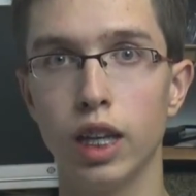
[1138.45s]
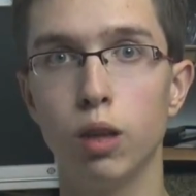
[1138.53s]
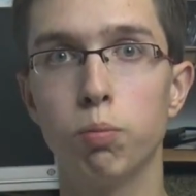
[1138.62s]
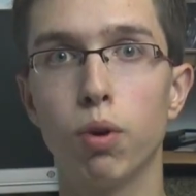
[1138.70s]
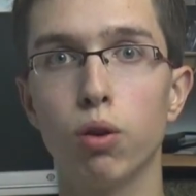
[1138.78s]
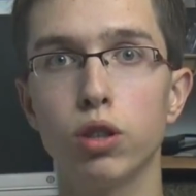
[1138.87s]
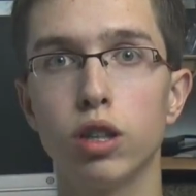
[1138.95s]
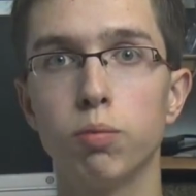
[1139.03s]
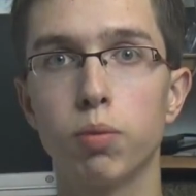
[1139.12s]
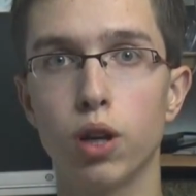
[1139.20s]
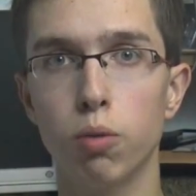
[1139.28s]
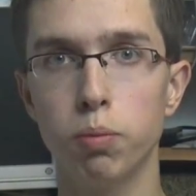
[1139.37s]

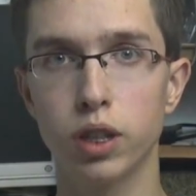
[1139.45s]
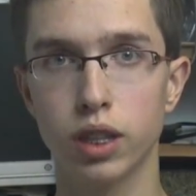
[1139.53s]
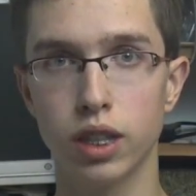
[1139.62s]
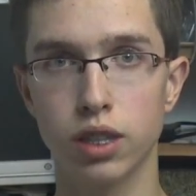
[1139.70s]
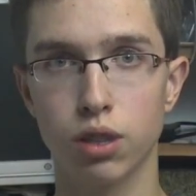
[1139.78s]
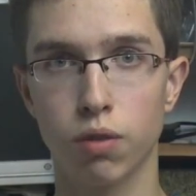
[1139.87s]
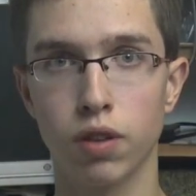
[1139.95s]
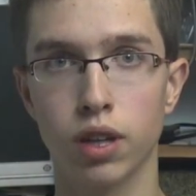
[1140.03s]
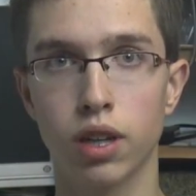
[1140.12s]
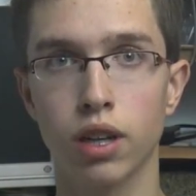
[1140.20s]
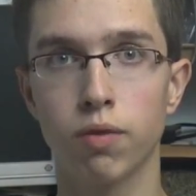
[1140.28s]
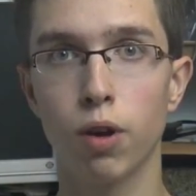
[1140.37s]
Important properties of a
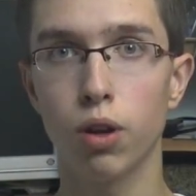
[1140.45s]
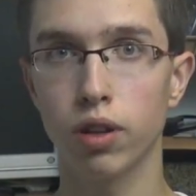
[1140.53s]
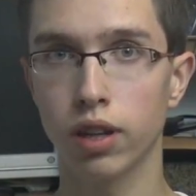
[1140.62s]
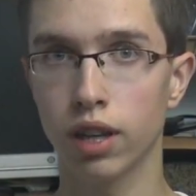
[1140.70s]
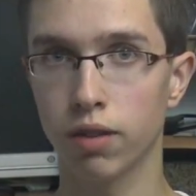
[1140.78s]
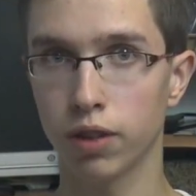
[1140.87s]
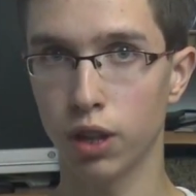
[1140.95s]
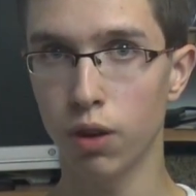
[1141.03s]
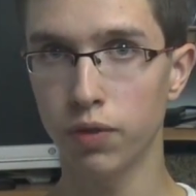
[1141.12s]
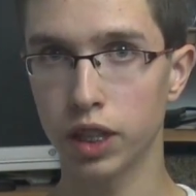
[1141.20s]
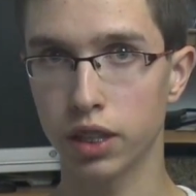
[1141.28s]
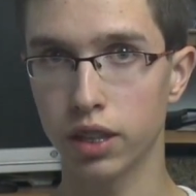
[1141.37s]

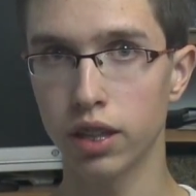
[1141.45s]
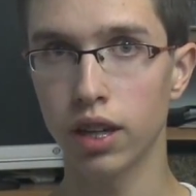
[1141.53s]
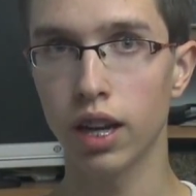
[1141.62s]
galvanometer